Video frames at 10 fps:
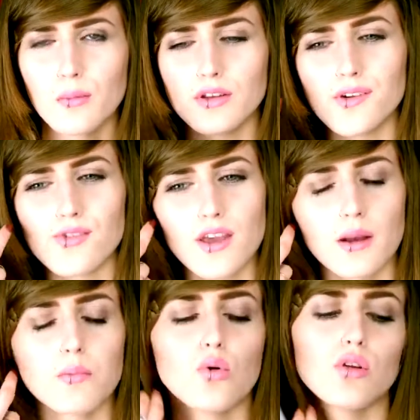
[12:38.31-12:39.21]
They definitely
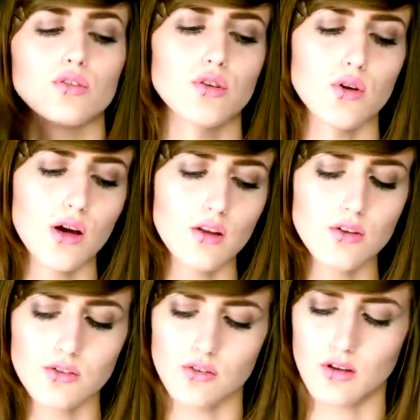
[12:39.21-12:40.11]
had more than 2
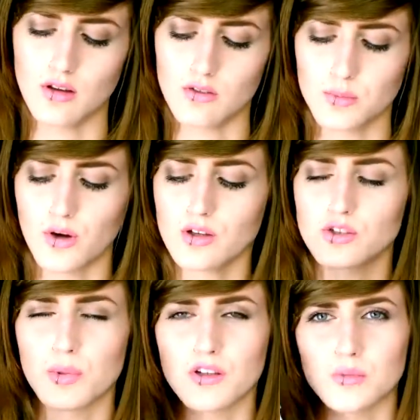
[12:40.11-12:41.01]
colours, but I
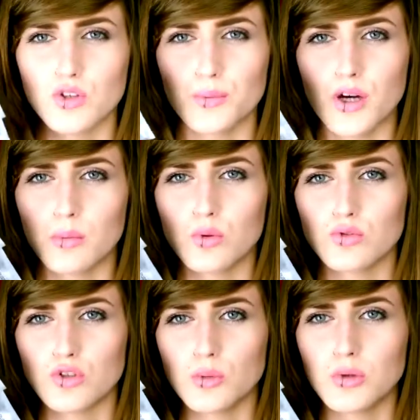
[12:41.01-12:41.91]
just picked up 2 purples and 2